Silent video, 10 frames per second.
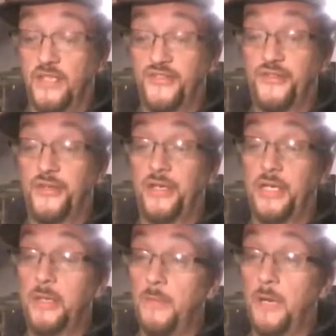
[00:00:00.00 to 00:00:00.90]
this
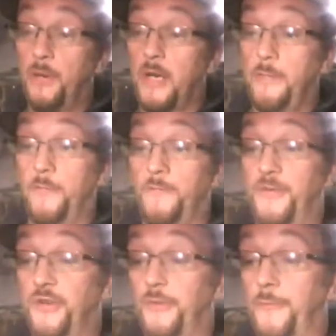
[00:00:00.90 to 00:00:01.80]
in my pipe.
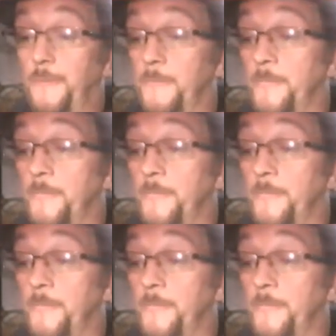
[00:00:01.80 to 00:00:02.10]
So,